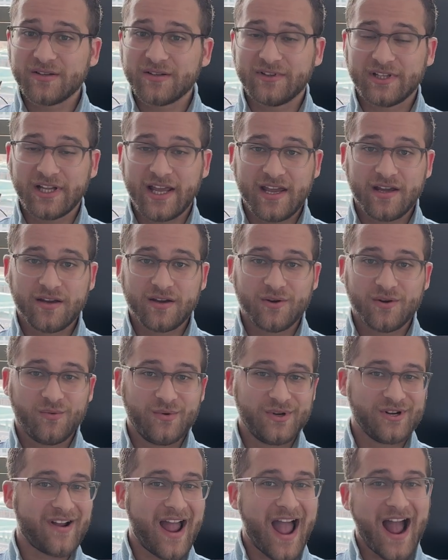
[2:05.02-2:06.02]
of a lake
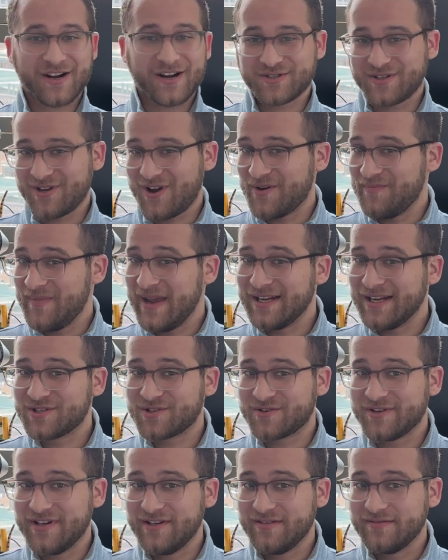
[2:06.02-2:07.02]
when you're actually on Main
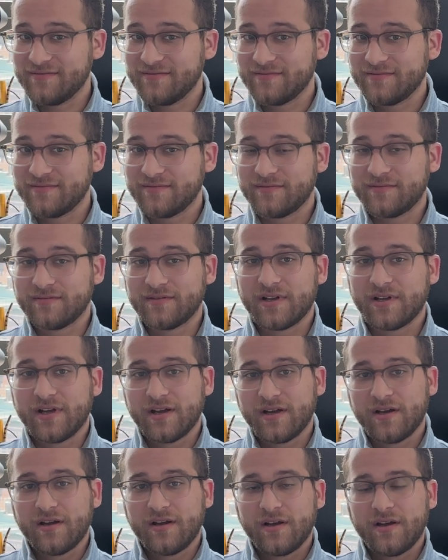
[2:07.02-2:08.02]
Street.
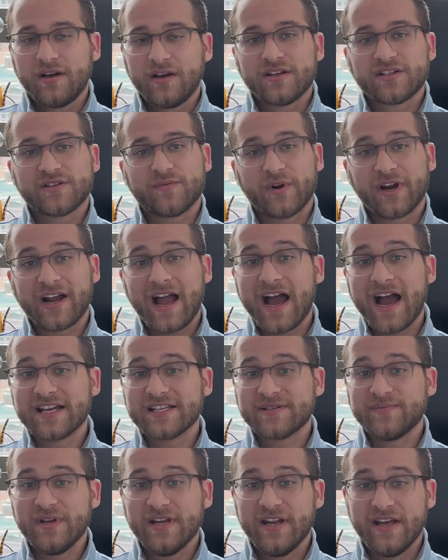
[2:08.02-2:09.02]
To bring
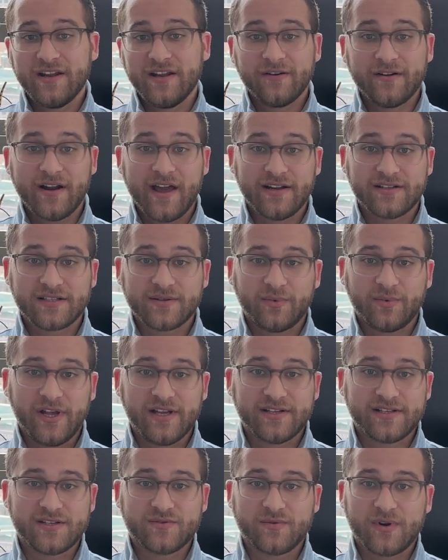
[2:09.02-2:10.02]
high-speed internet to
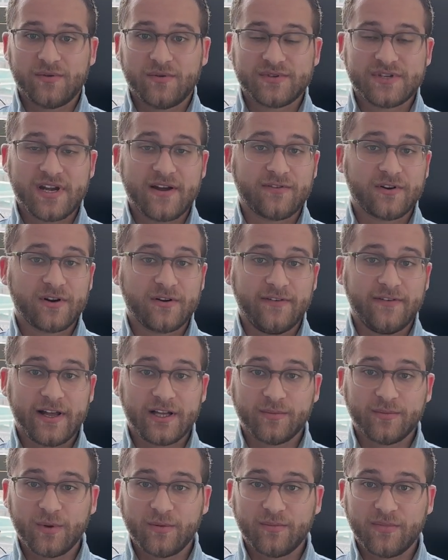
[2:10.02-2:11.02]
places where it was never
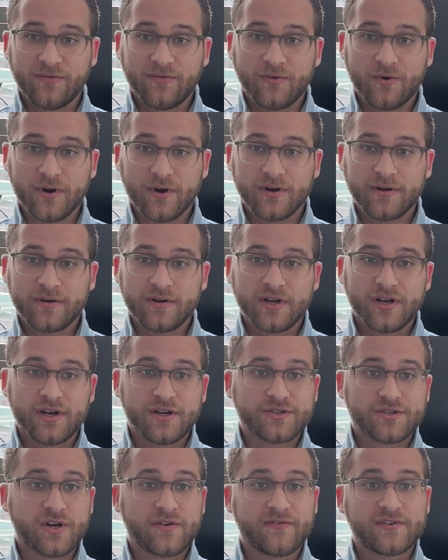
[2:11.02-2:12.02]
available before,
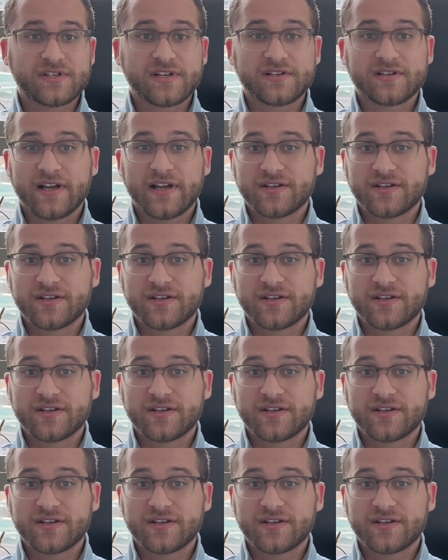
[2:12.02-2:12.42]
services like